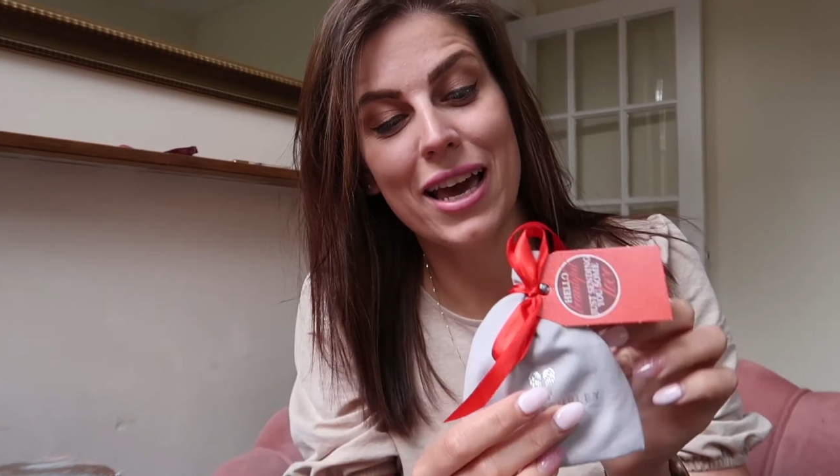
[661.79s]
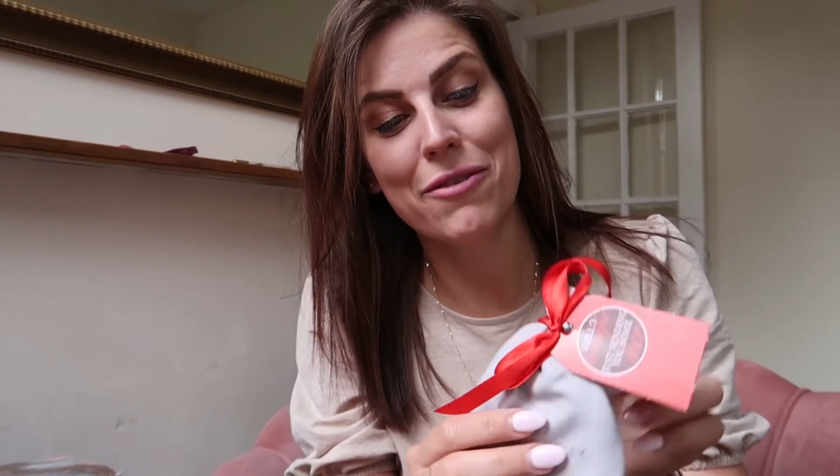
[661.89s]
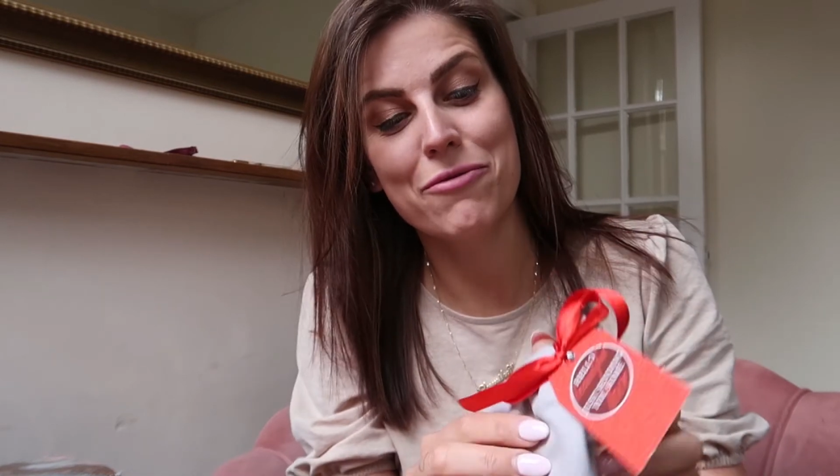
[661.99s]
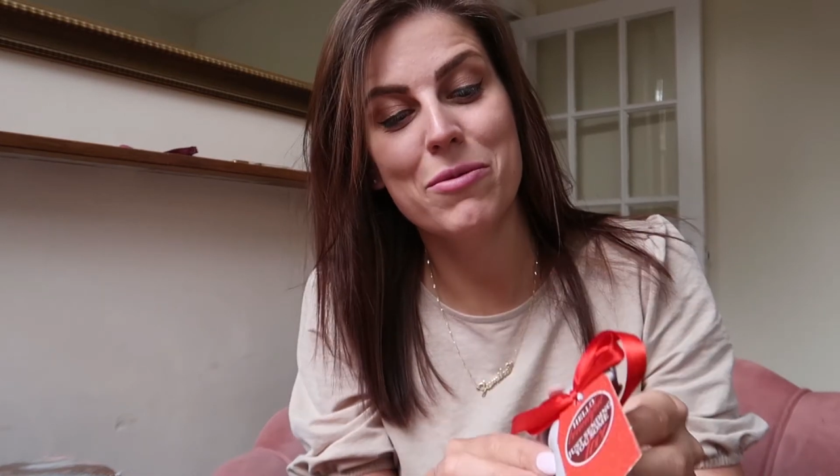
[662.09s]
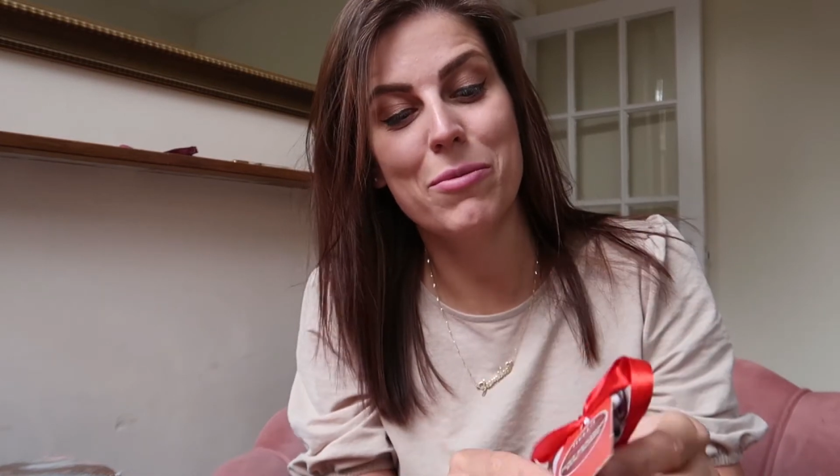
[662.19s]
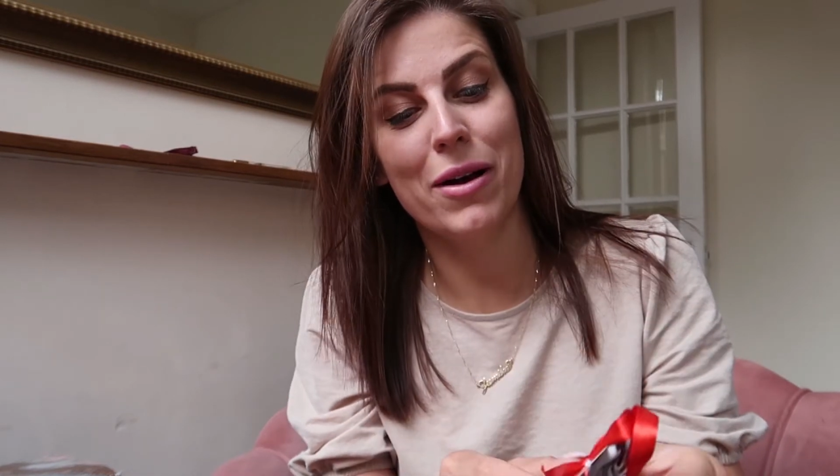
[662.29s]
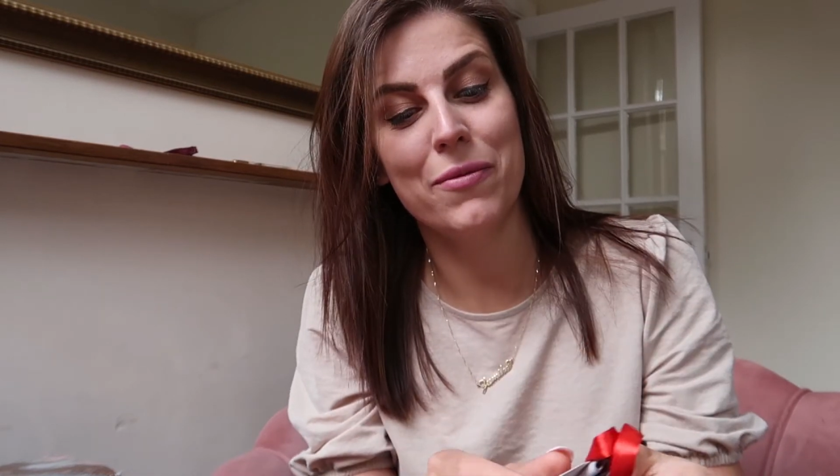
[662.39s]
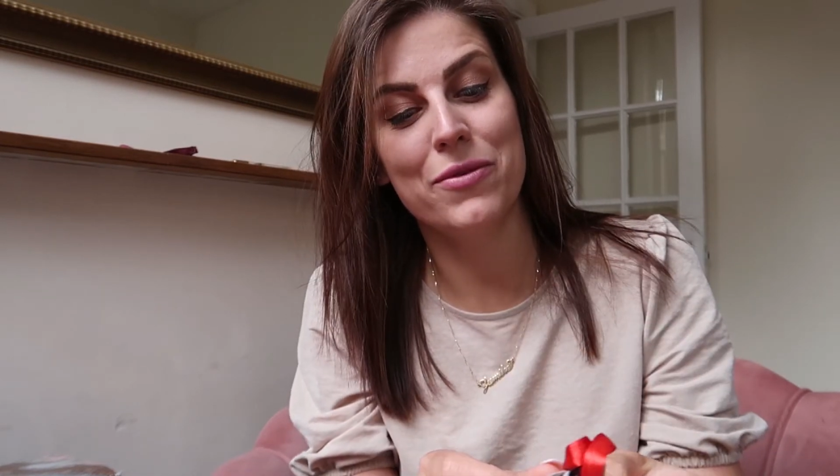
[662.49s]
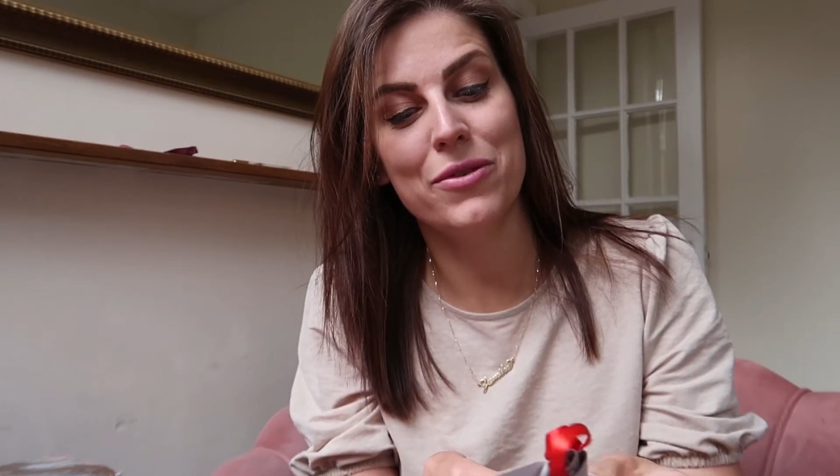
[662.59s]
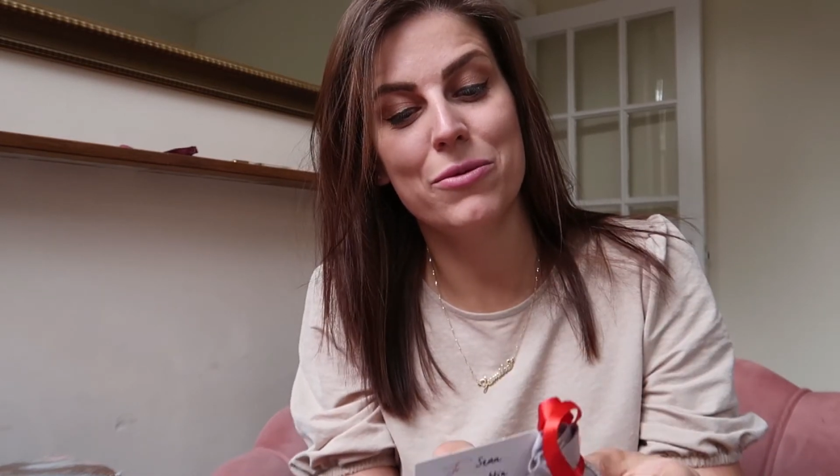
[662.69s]
every
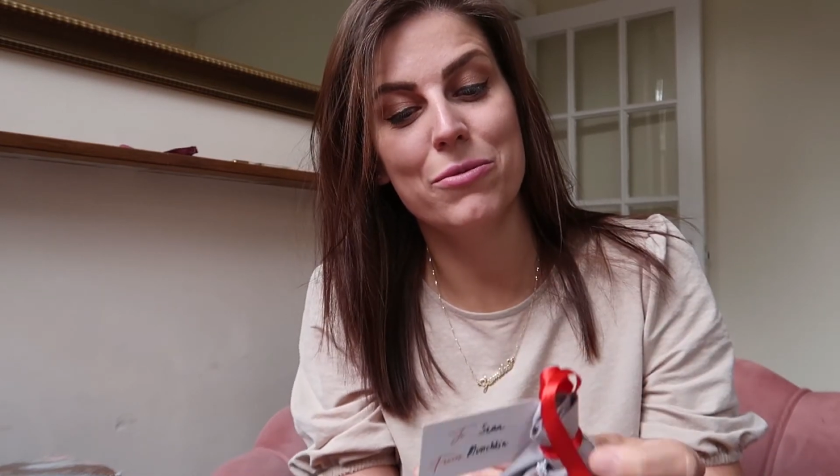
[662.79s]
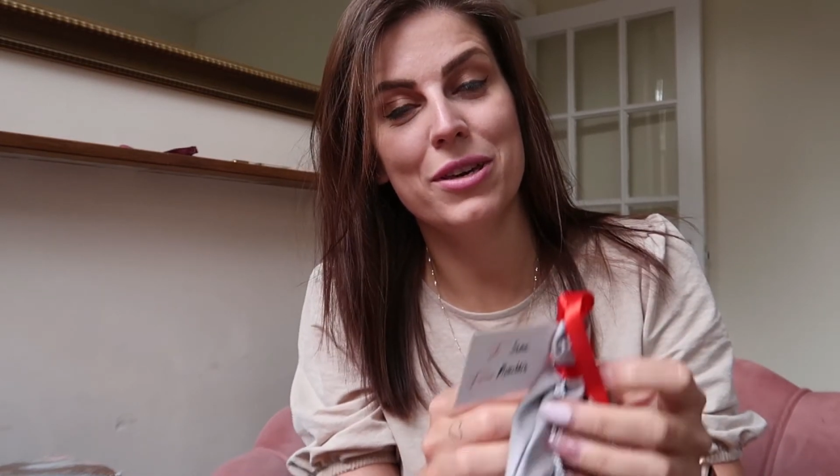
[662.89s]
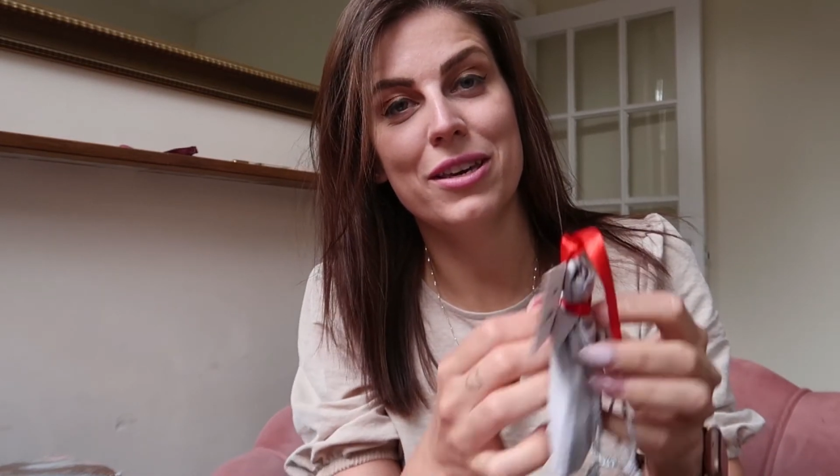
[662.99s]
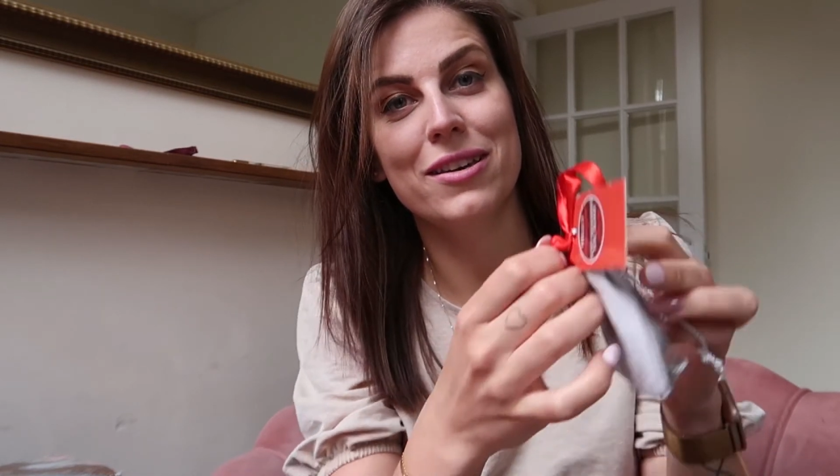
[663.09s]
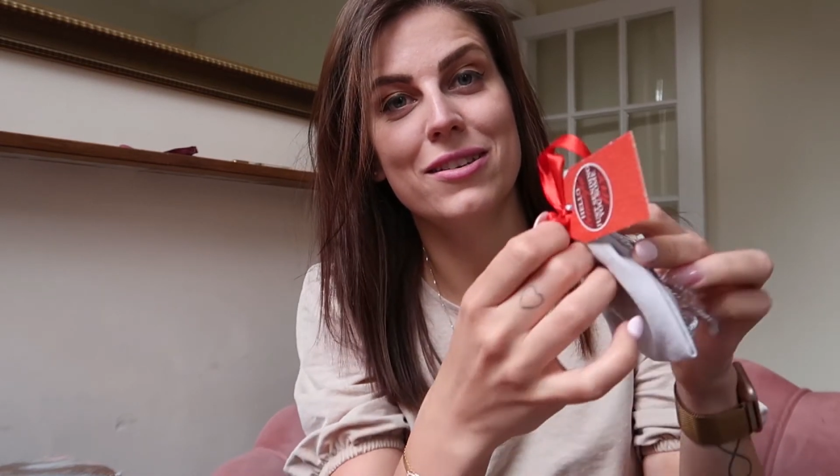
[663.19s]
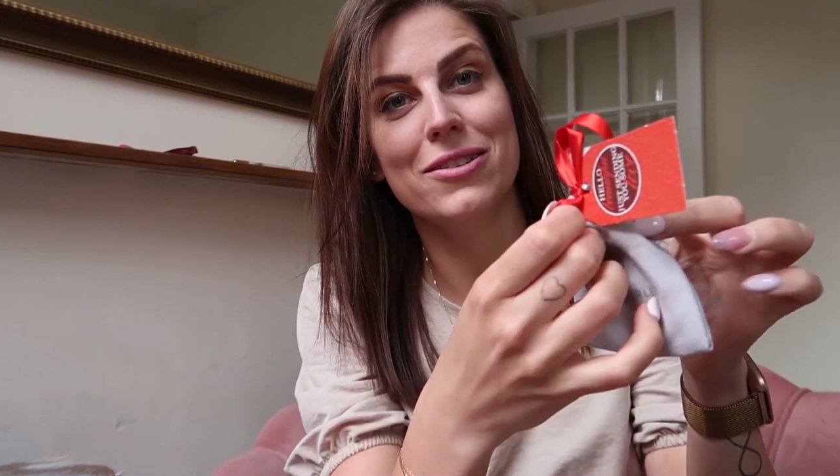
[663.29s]
month we,